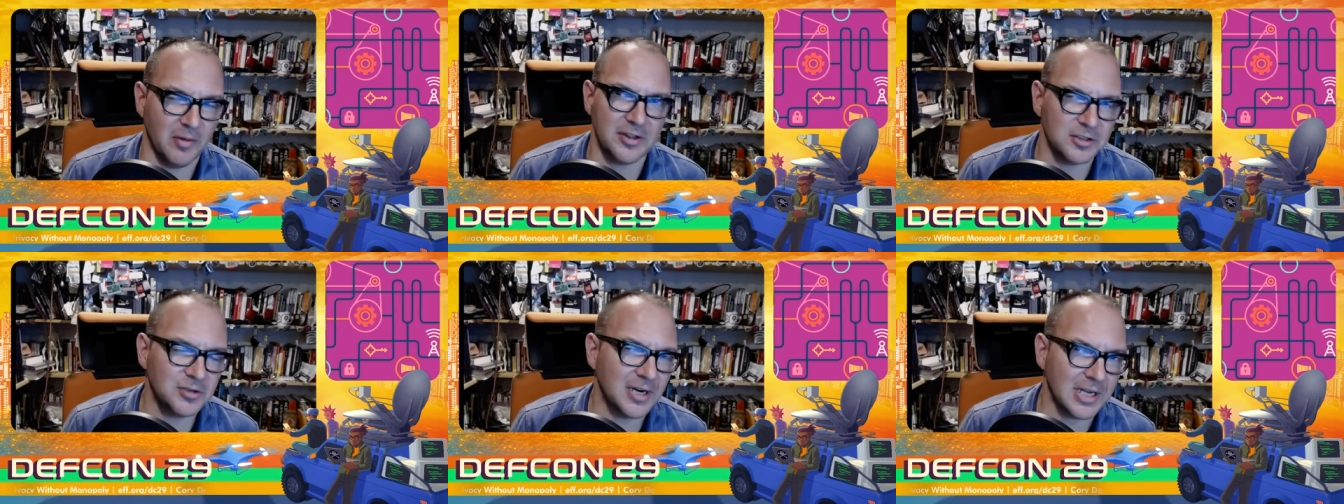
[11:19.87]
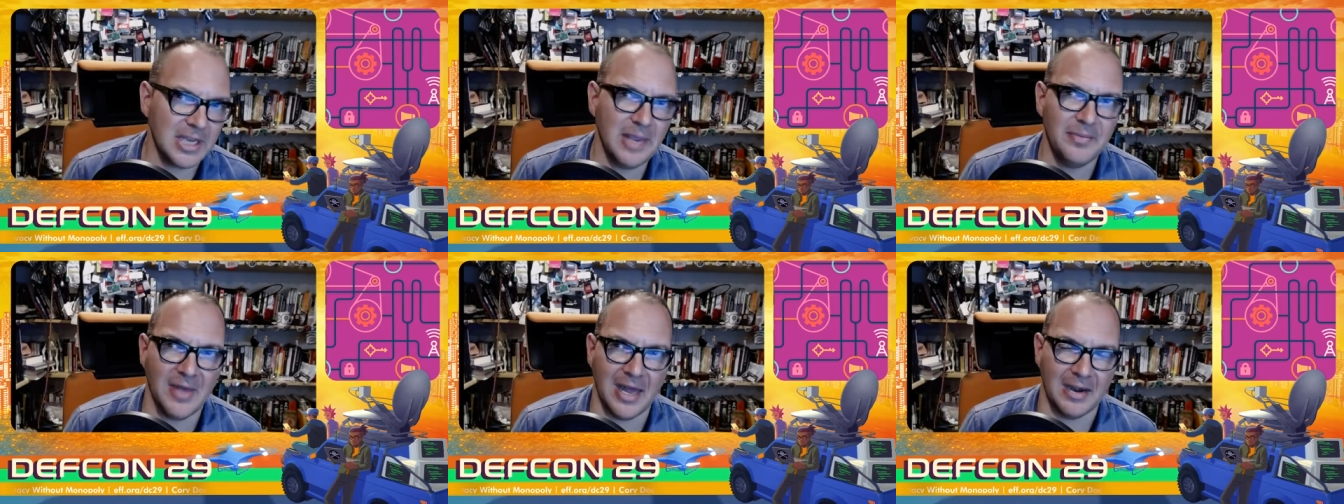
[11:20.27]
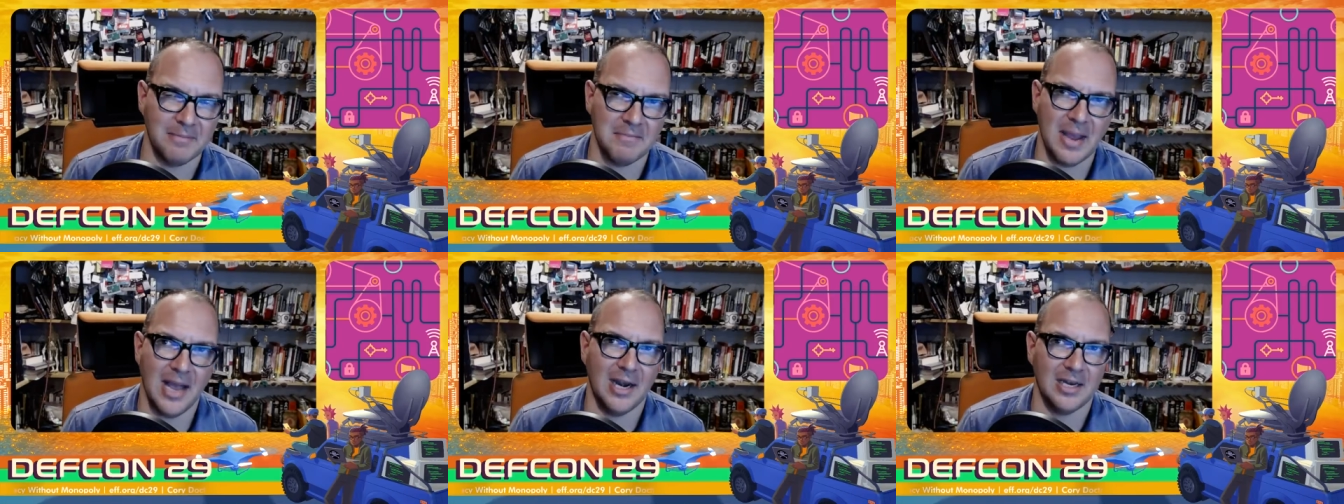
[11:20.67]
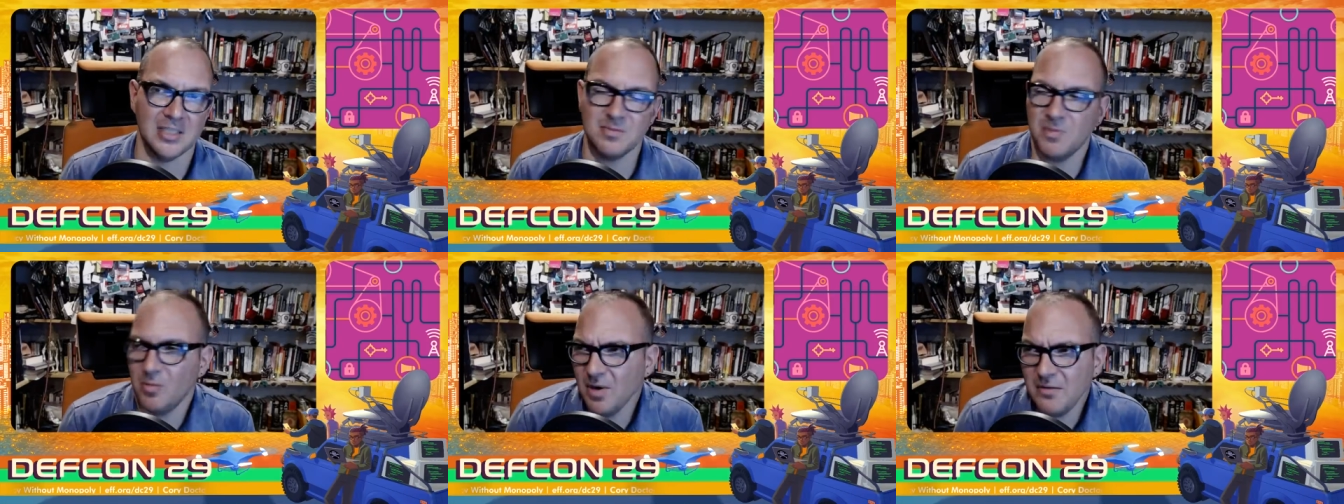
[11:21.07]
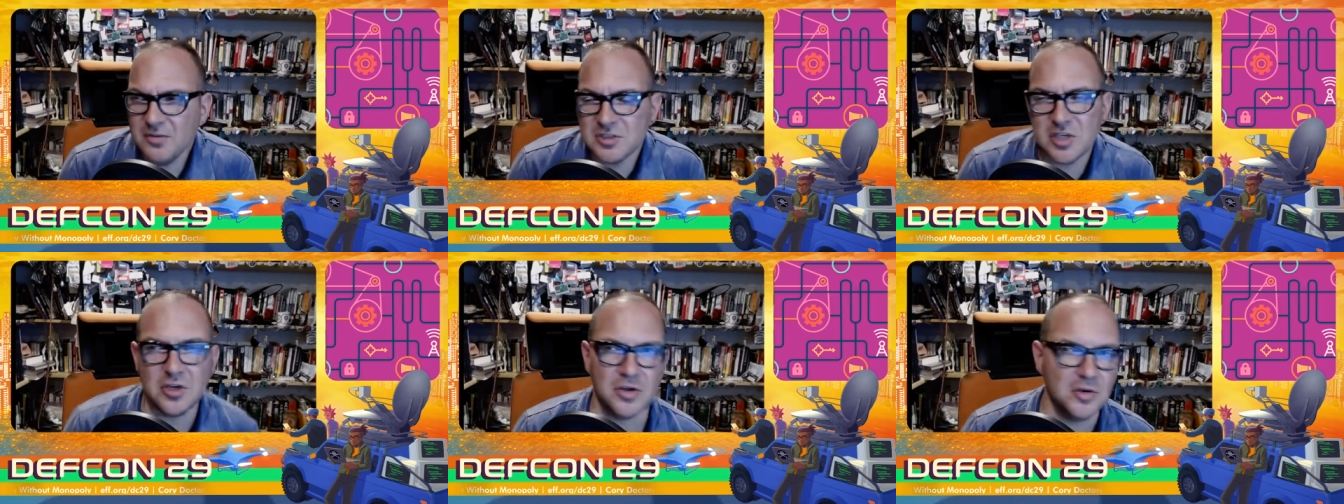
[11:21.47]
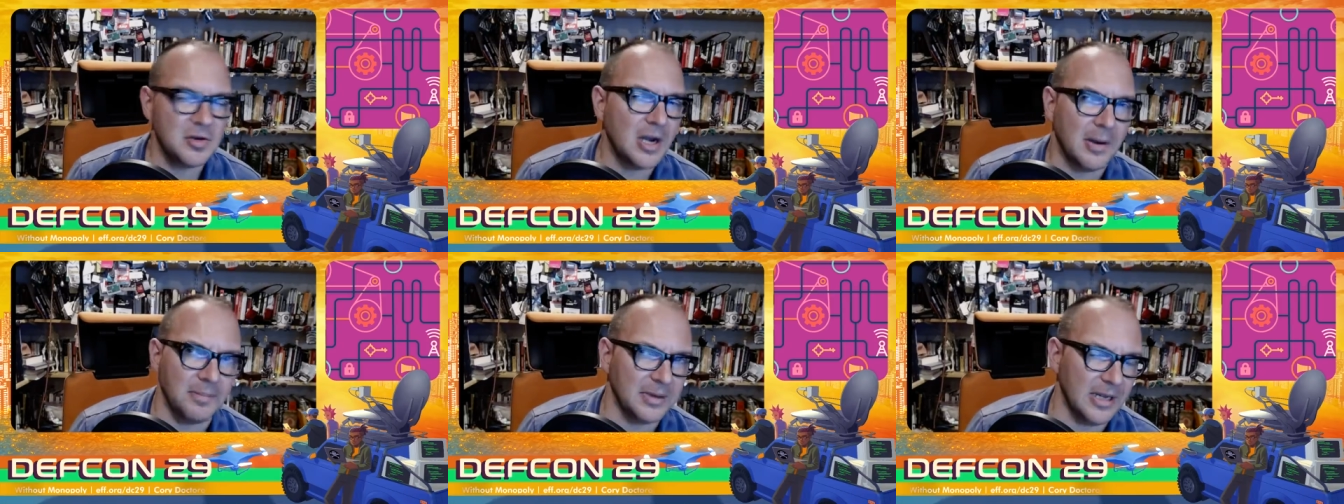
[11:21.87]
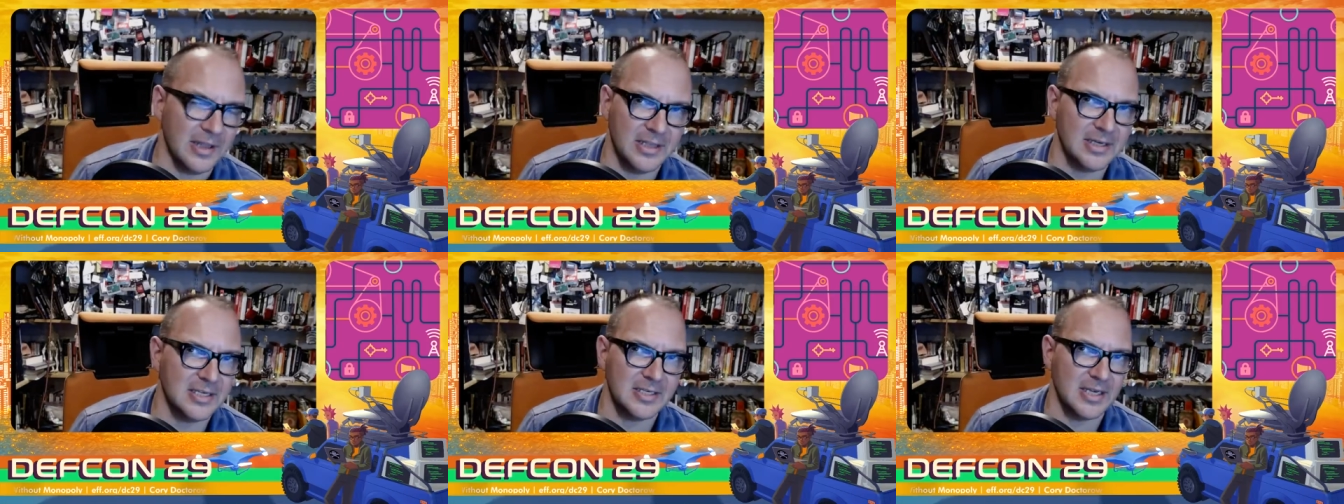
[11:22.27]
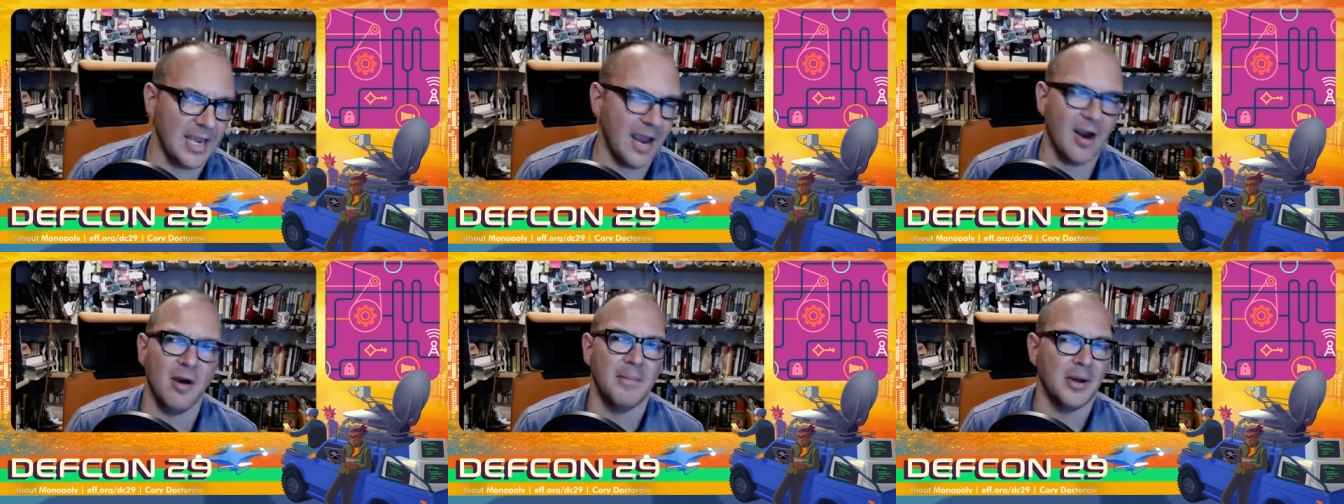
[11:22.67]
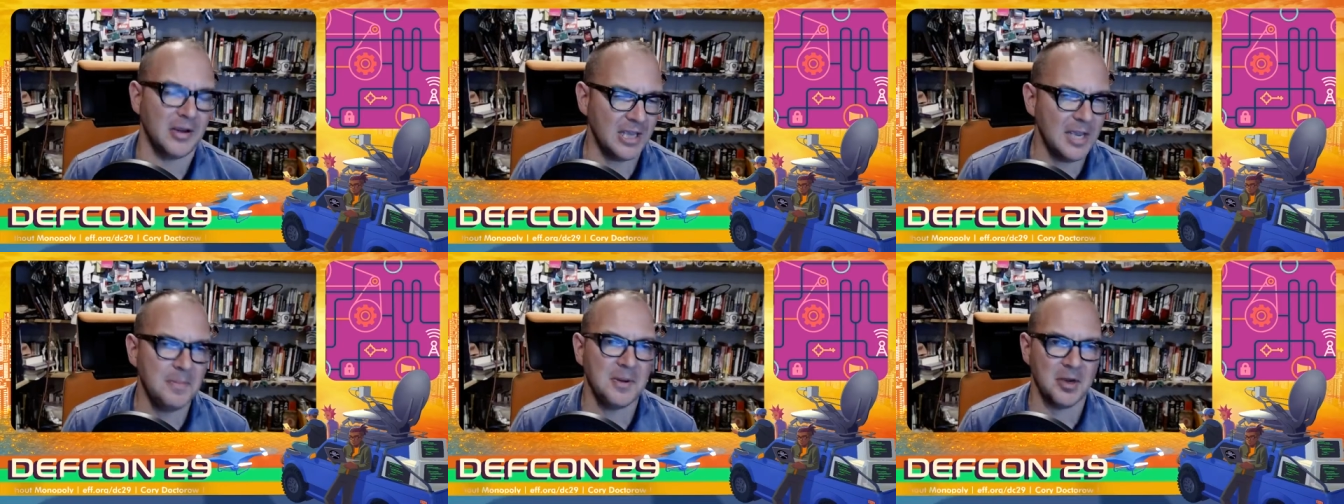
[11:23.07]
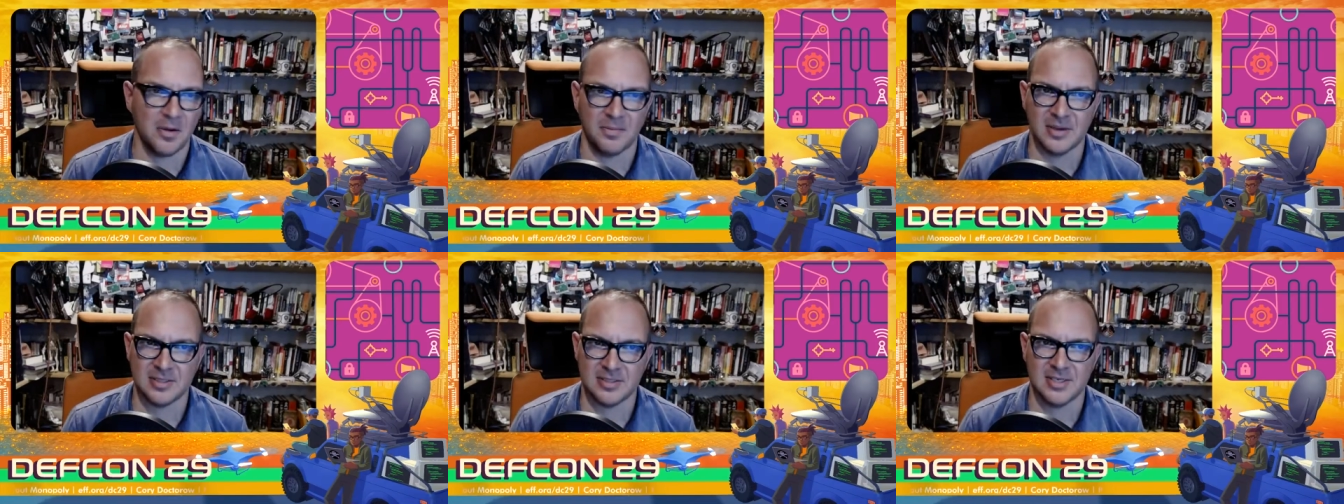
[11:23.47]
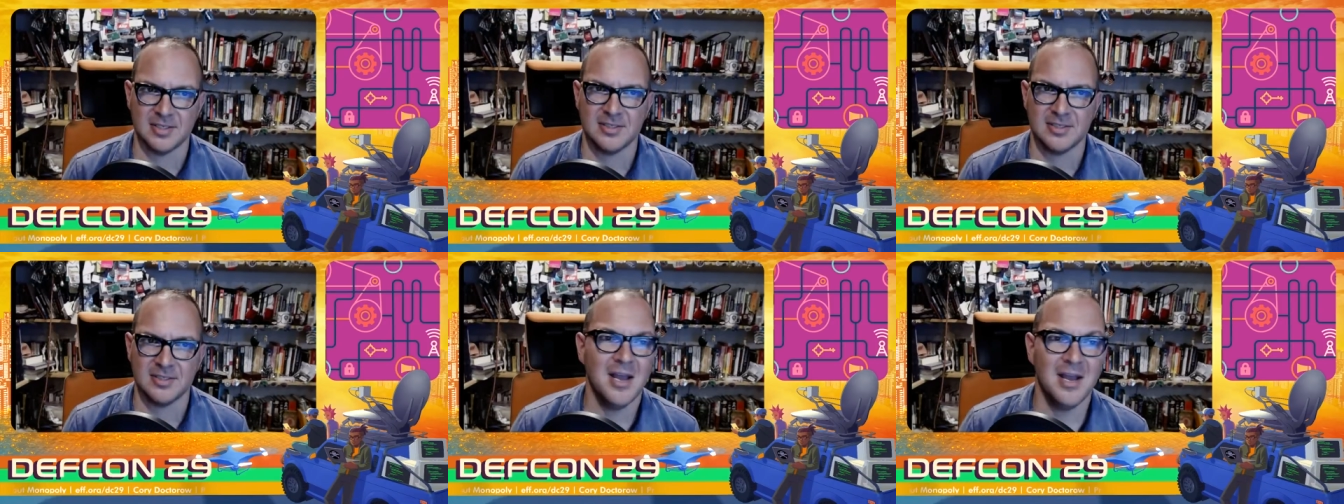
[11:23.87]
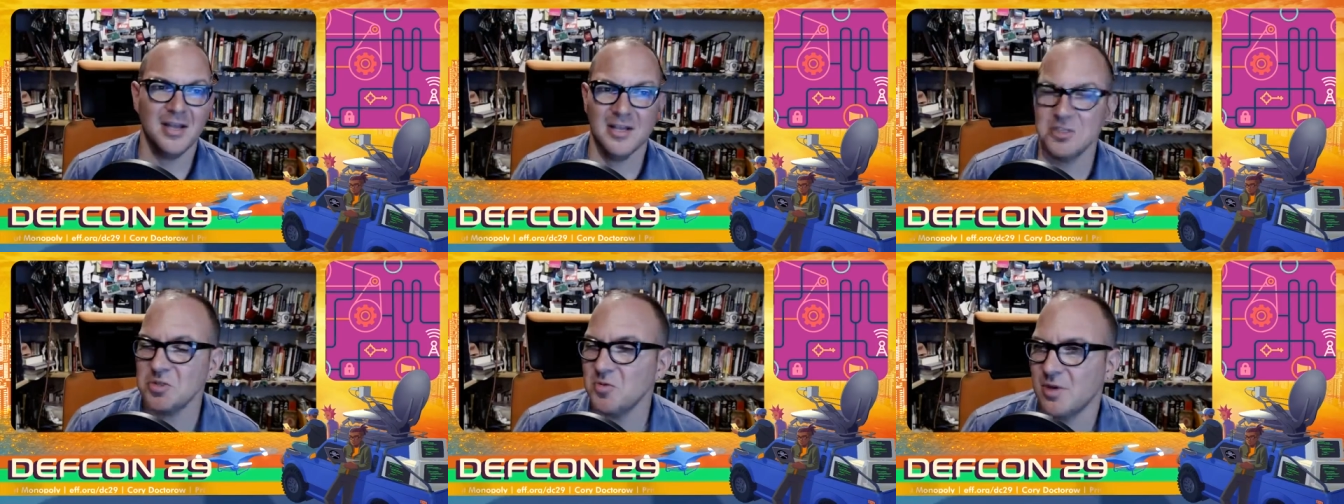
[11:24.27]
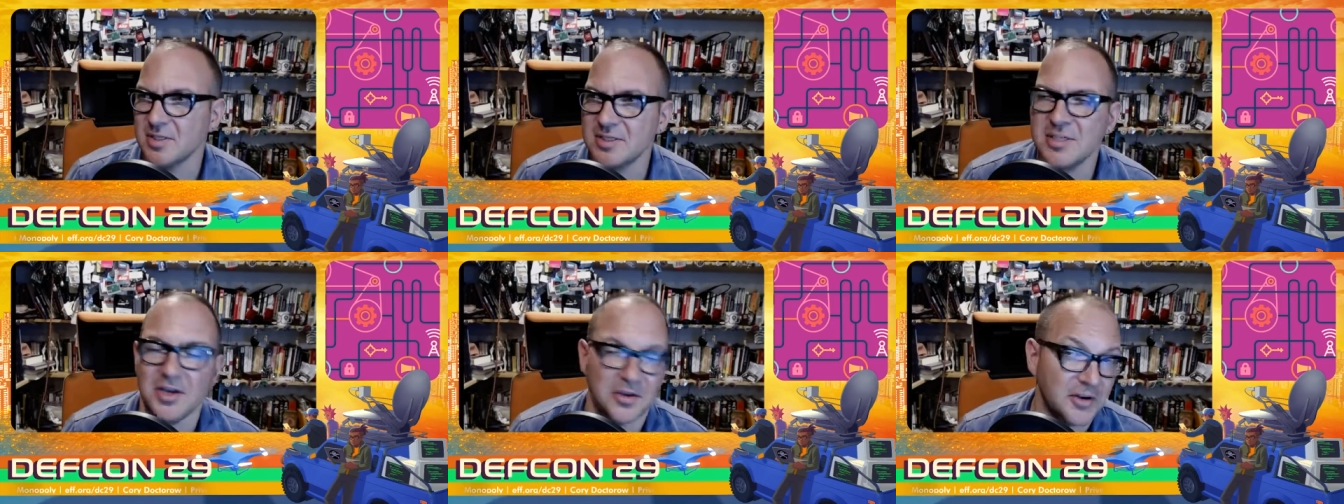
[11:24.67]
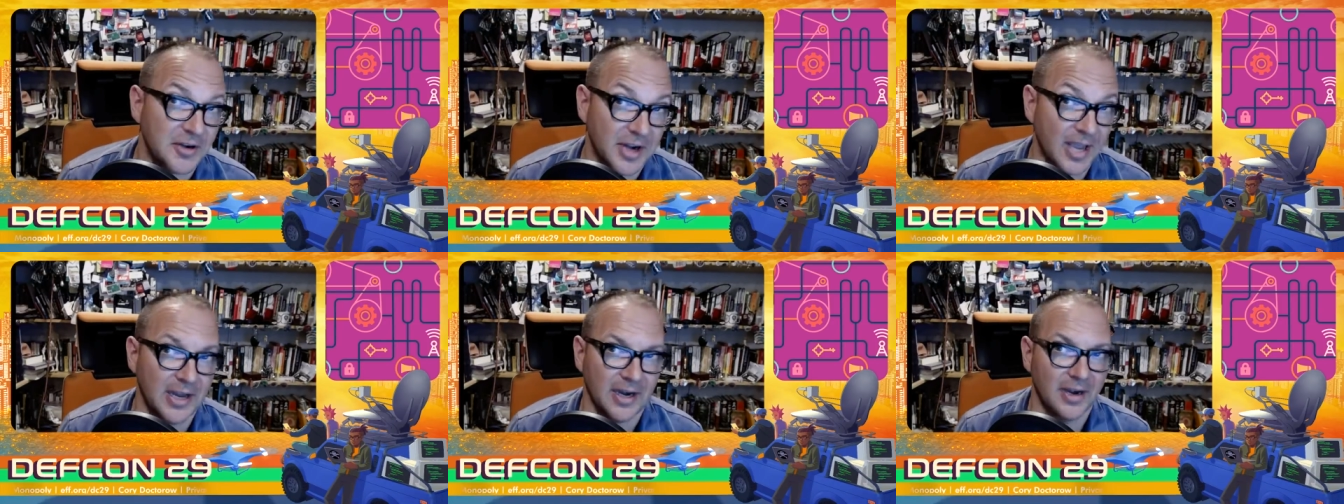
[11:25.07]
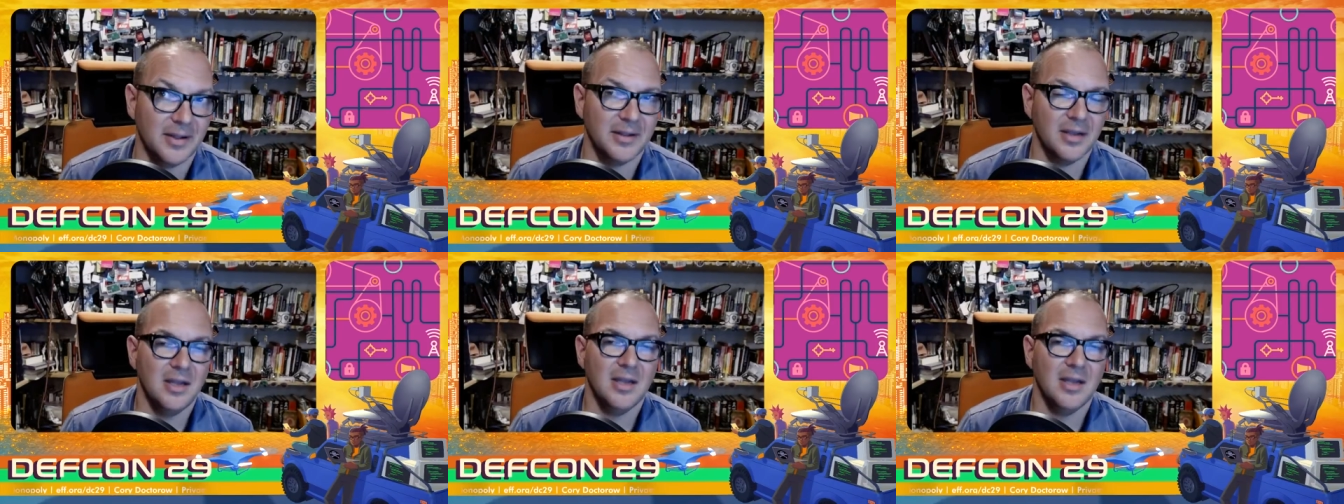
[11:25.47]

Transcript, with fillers: They're trying to keep that in balance. But what if it's a new company that doesn't care about keeping your business? They just want to steal your data.